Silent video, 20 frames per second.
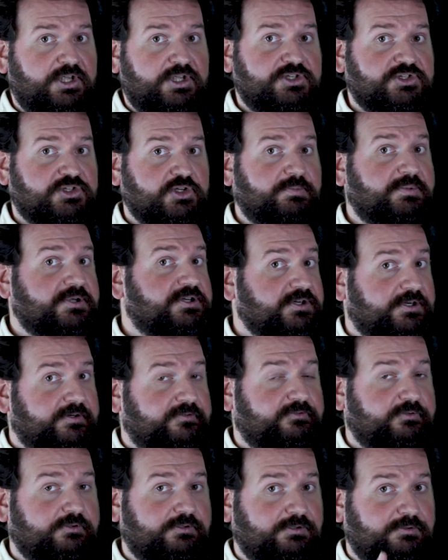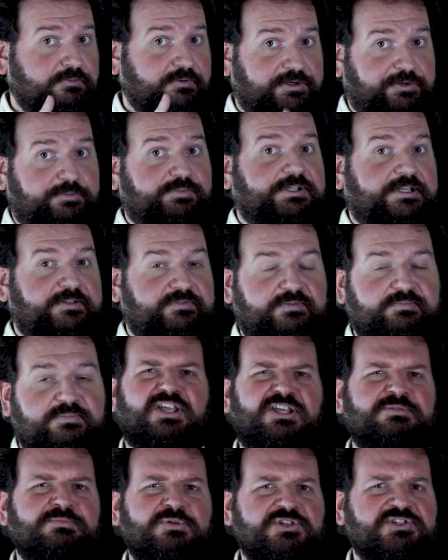So be careful when you play them.
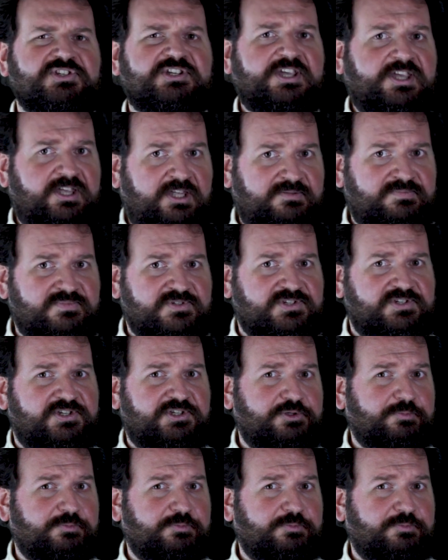In most games,